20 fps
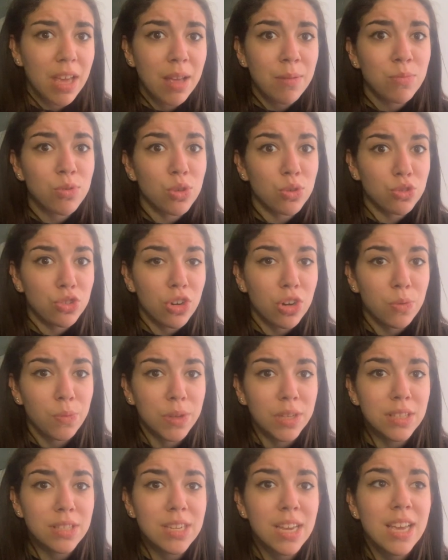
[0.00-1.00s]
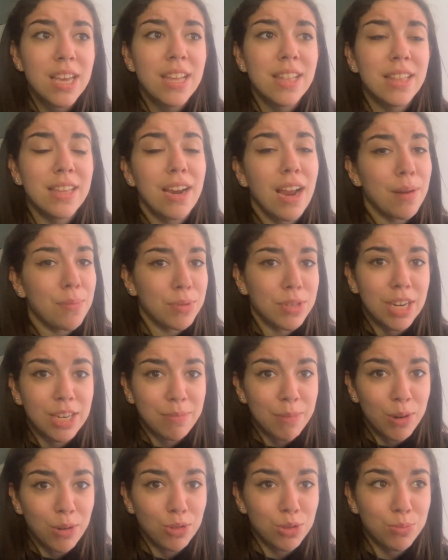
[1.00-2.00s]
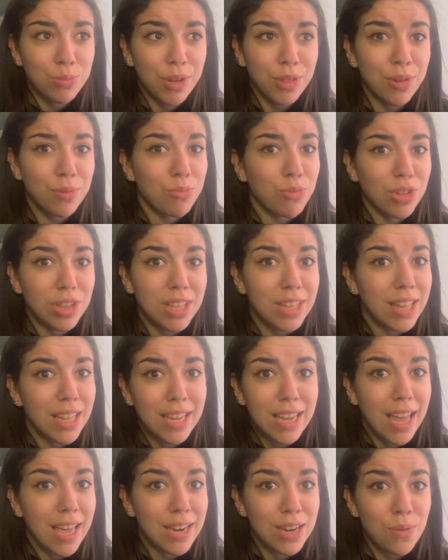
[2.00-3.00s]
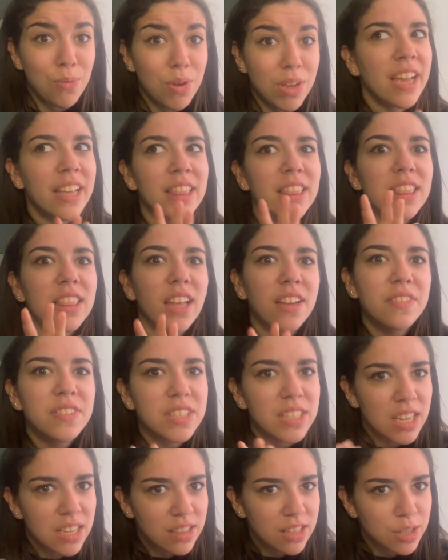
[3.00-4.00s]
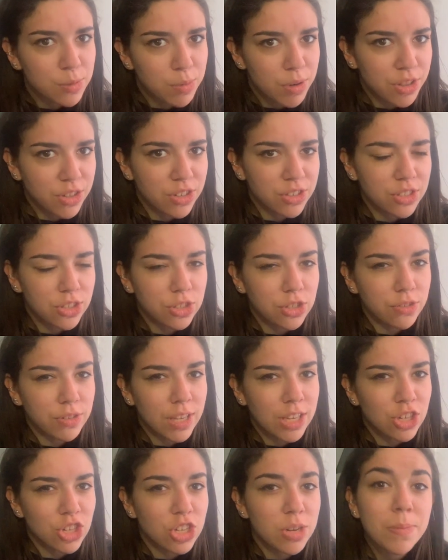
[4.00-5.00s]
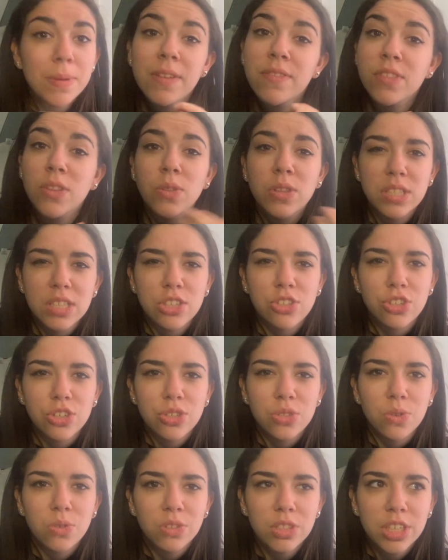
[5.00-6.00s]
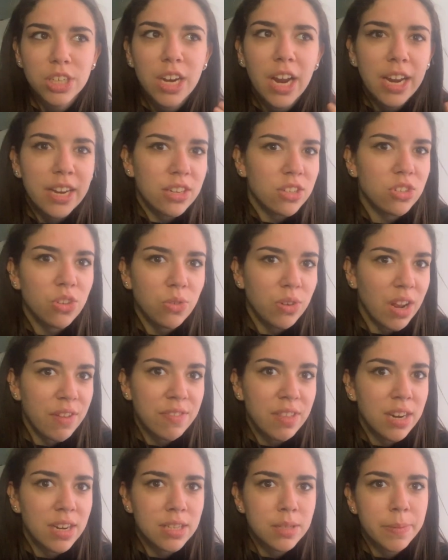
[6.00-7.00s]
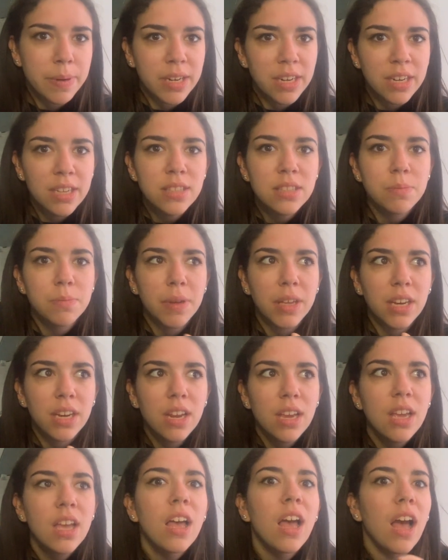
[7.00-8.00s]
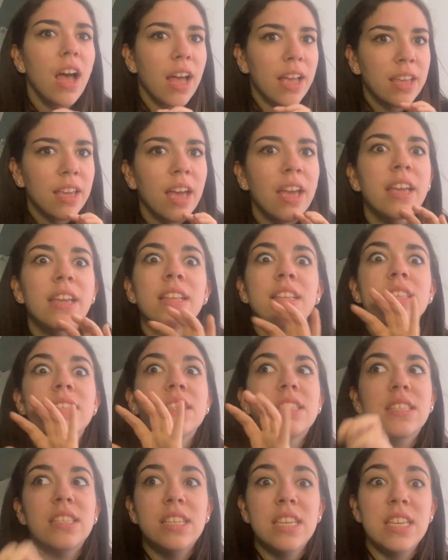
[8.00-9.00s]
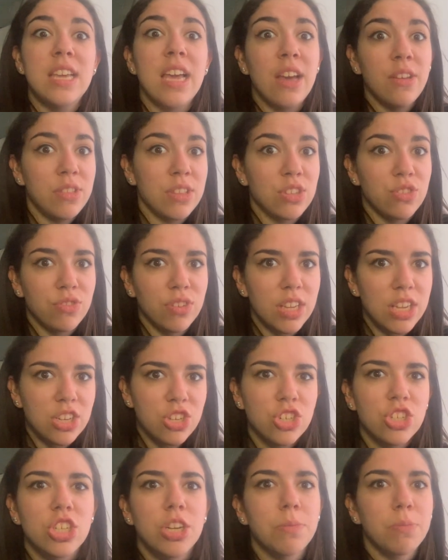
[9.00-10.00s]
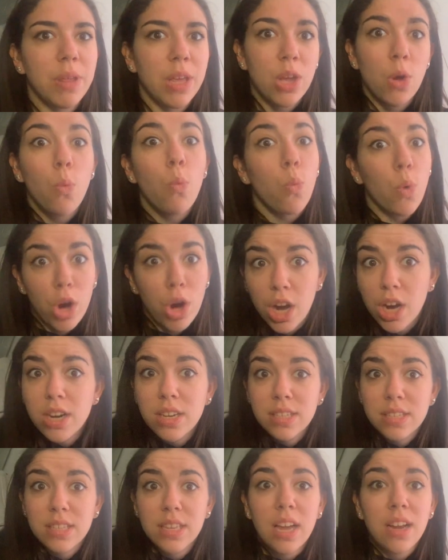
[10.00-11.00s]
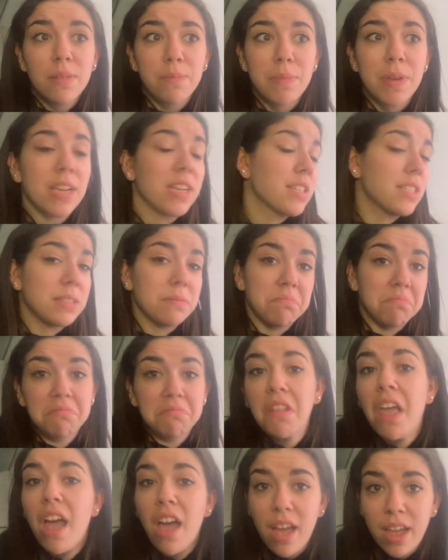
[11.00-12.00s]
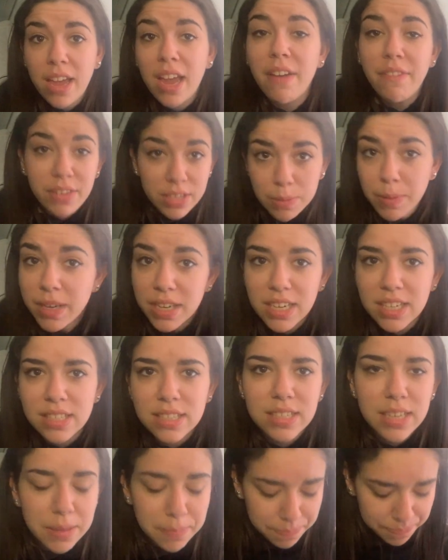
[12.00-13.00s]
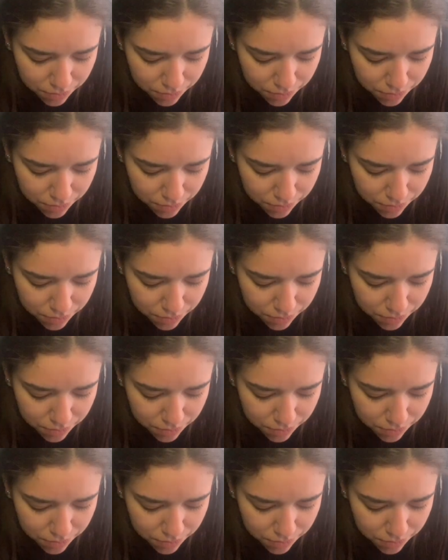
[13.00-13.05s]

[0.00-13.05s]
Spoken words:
I'm so strong-willed that I protect my older brother more than like anyone. I love seeing this brother and sister relationship, even though the sister is older. I don't have that experience, but I see how this relationship like works because I have experienced it.